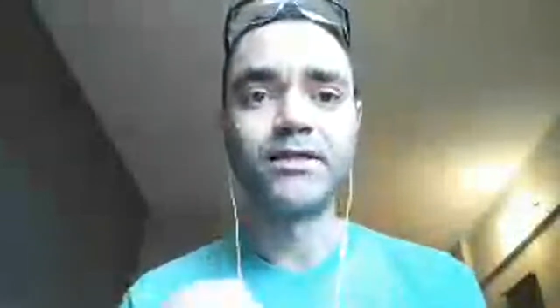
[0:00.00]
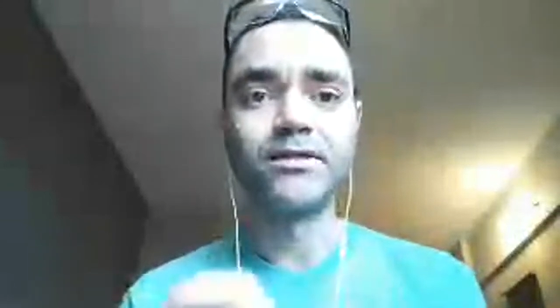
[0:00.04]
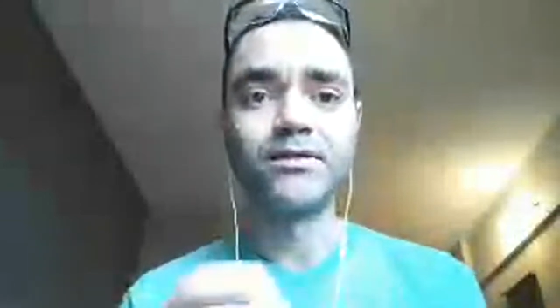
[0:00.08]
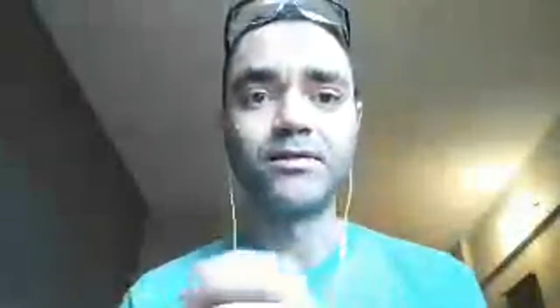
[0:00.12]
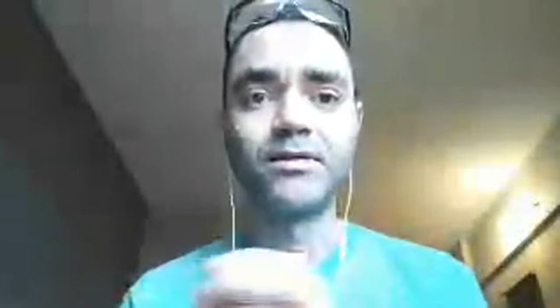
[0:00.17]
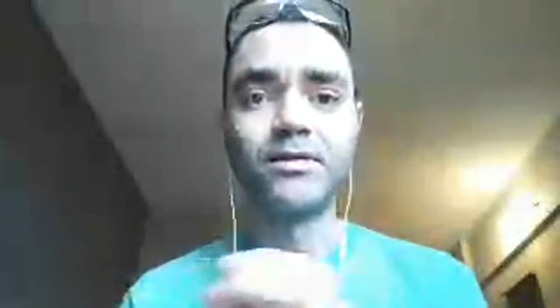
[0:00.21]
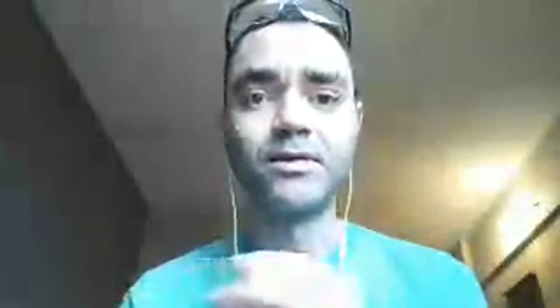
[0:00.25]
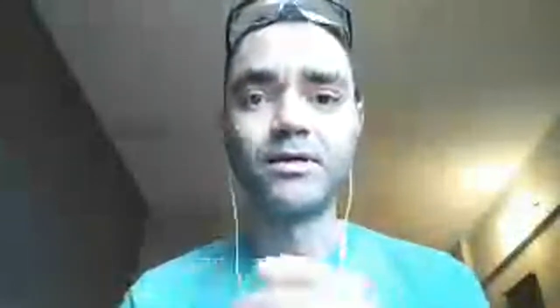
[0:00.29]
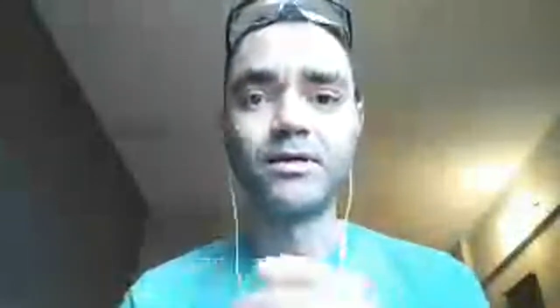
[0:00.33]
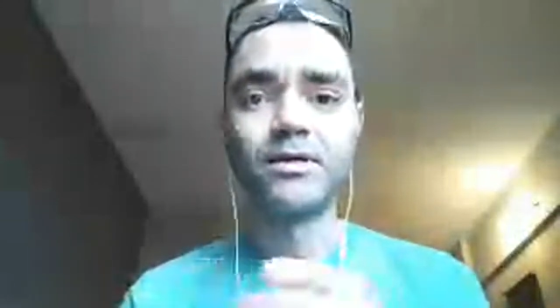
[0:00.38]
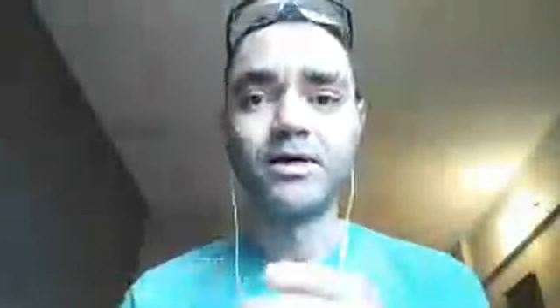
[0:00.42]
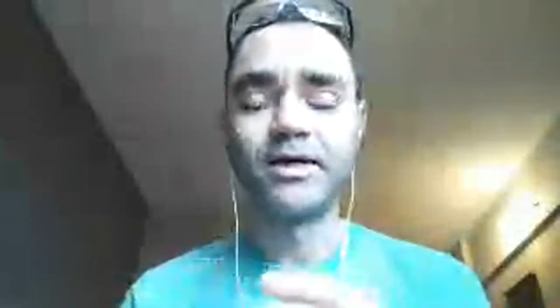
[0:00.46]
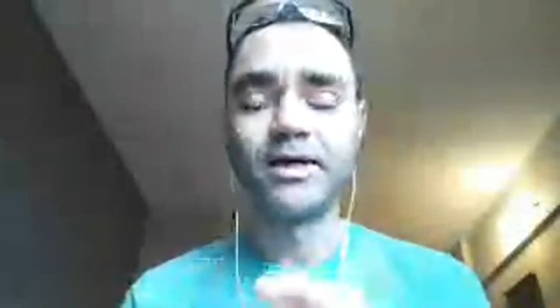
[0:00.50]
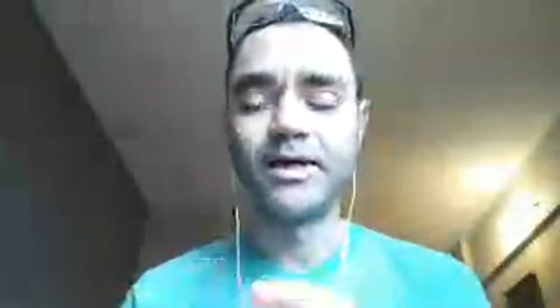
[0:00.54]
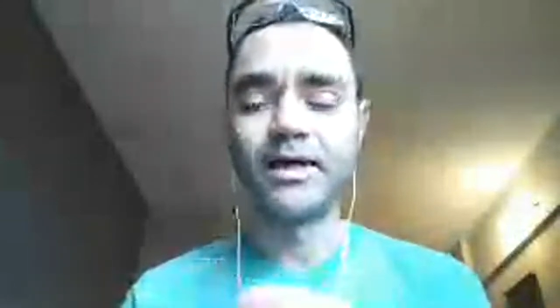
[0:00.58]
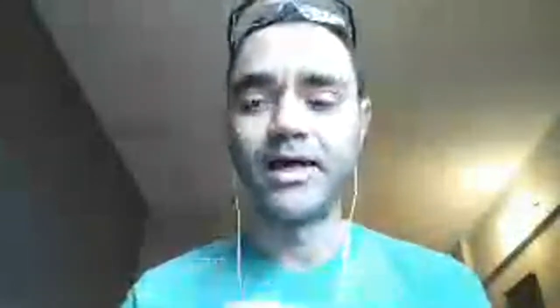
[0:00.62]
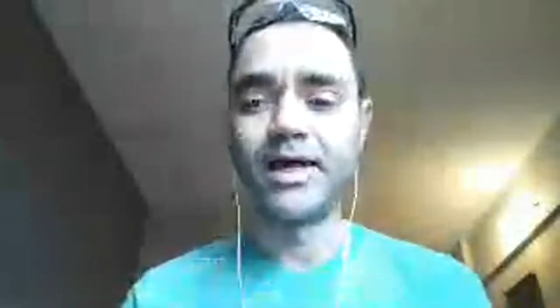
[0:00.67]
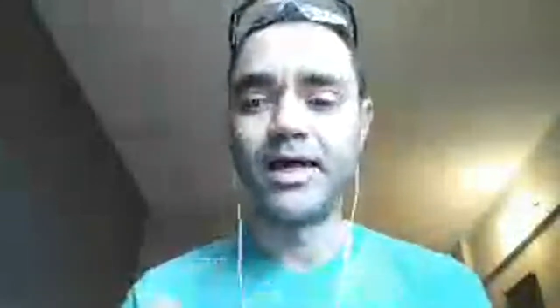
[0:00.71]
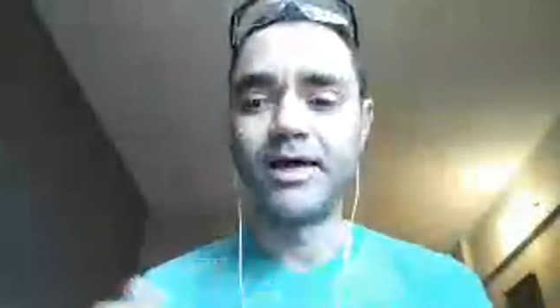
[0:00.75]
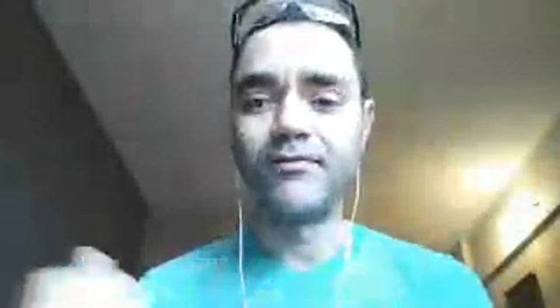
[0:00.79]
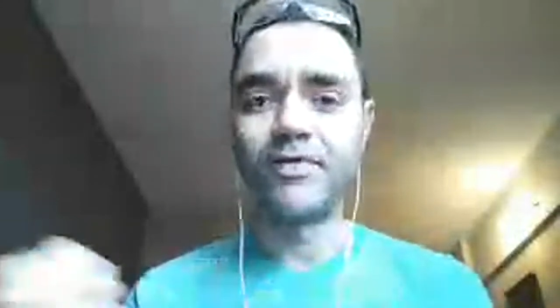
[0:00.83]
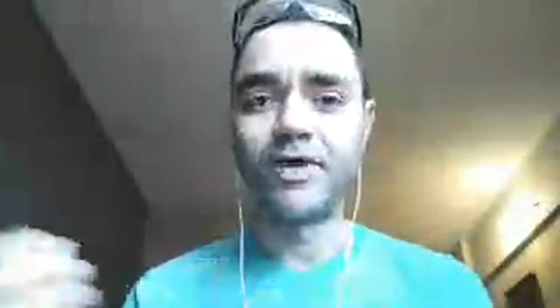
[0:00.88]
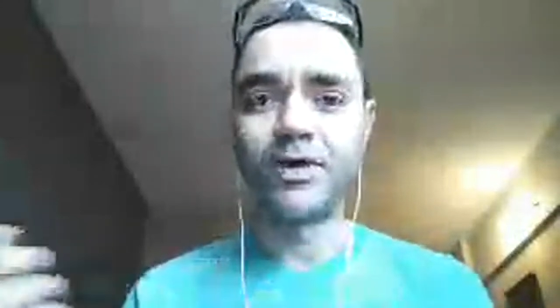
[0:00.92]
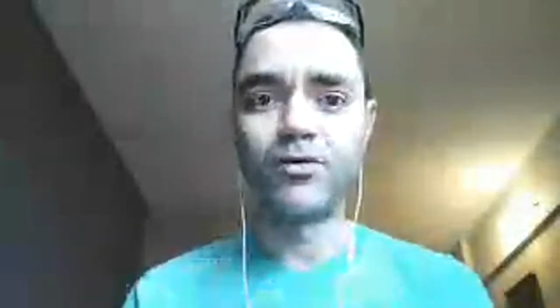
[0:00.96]
have a
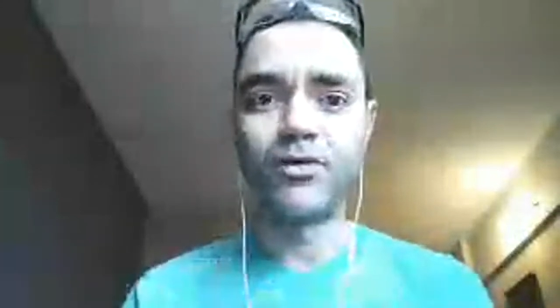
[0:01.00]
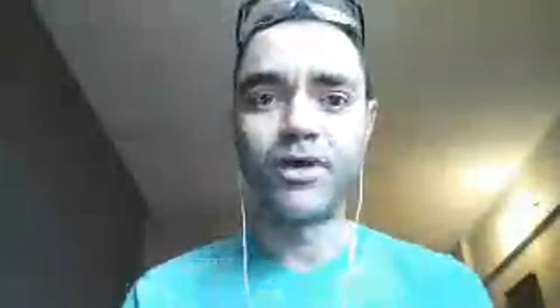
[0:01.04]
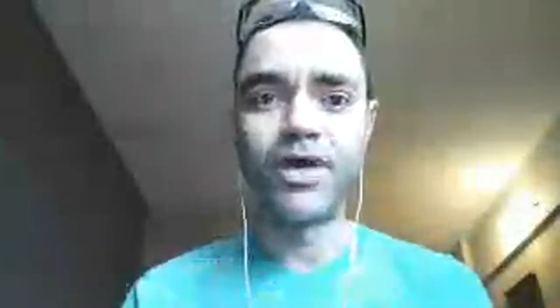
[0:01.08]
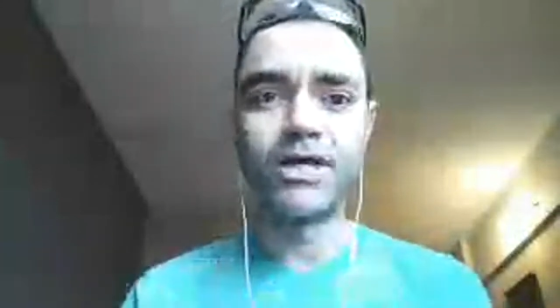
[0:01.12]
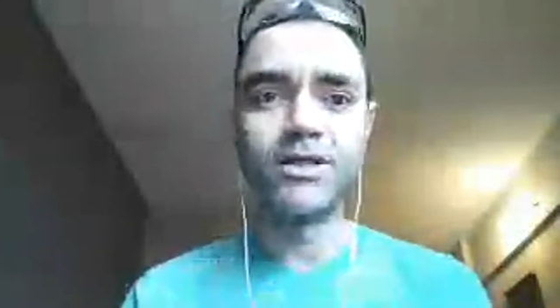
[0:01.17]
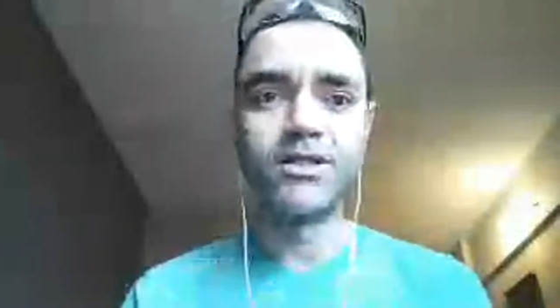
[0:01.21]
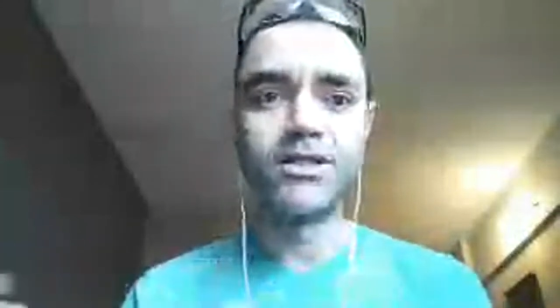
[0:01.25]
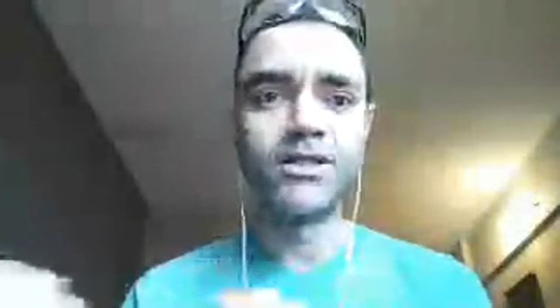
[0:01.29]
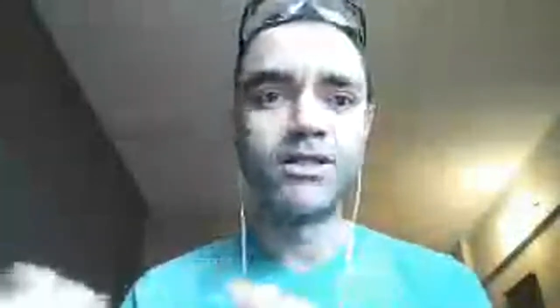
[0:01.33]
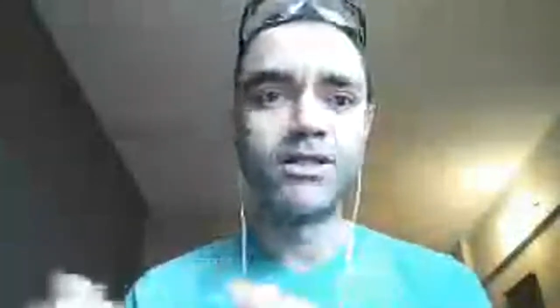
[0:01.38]
question,